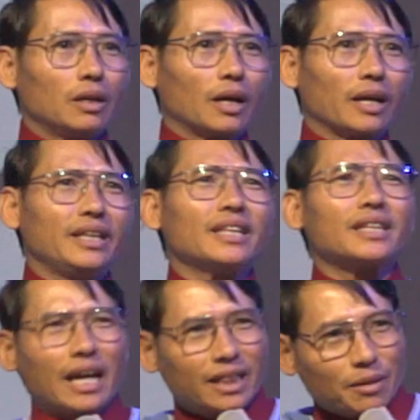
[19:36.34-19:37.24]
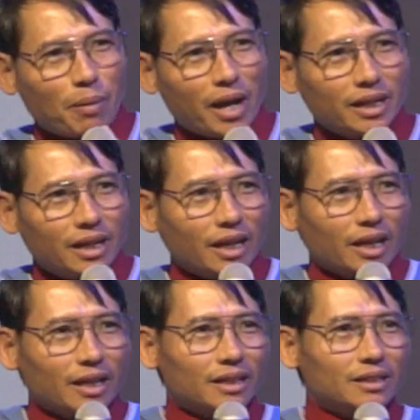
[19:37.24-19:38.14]
Because if you're not doing
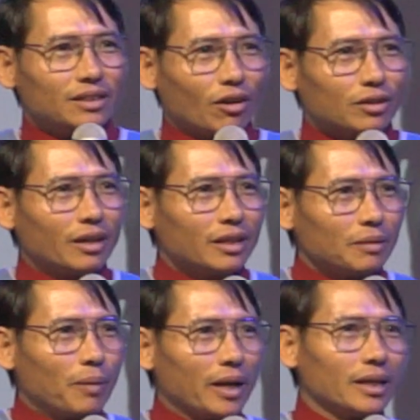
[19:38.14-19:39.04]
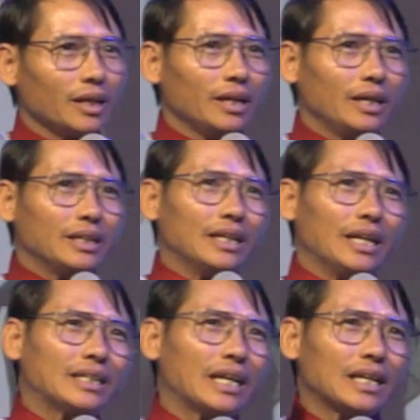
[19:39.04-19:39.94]
it, the doctor is doing it, the
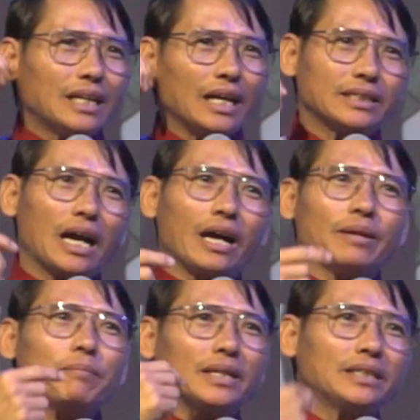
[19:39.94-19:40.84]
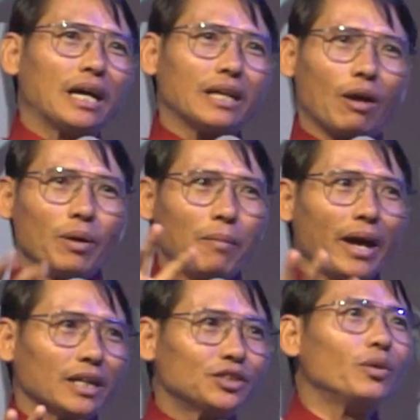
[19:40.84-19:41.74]
lieutenant is doing it, the man is doing it, the other man
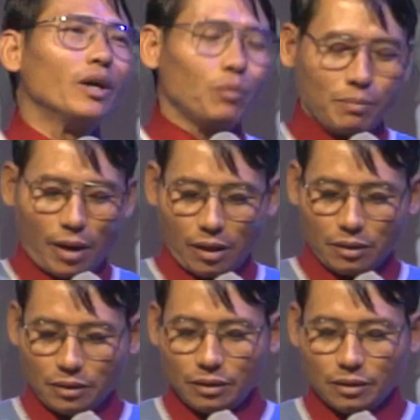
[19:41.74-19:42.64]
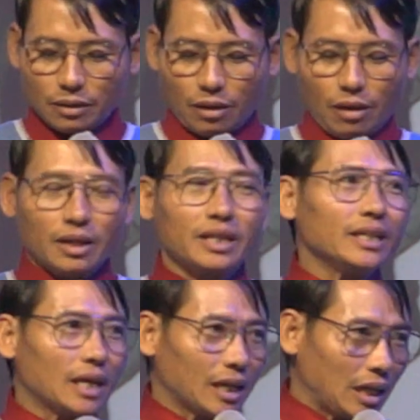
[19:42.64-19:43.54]
is doing it, no? Then
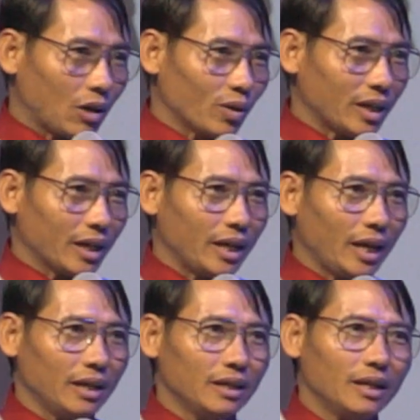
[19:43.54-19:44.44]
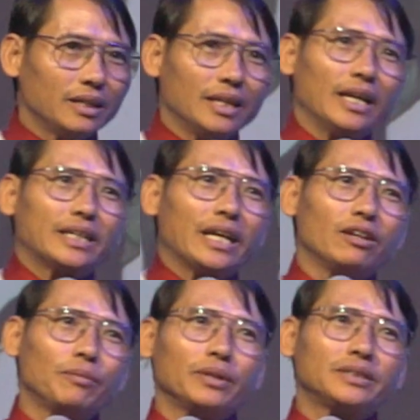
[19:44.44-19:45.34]
you have to take it, the
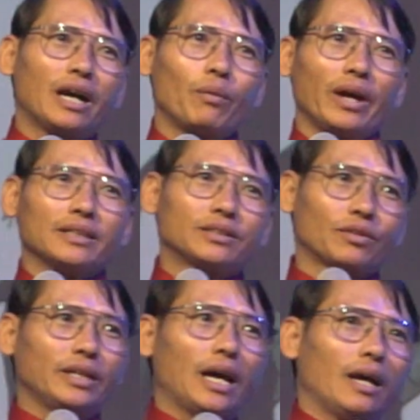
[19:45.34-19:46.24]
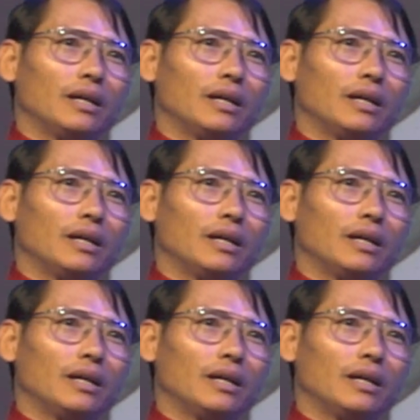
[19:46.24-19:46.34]
lieutenant is doing it,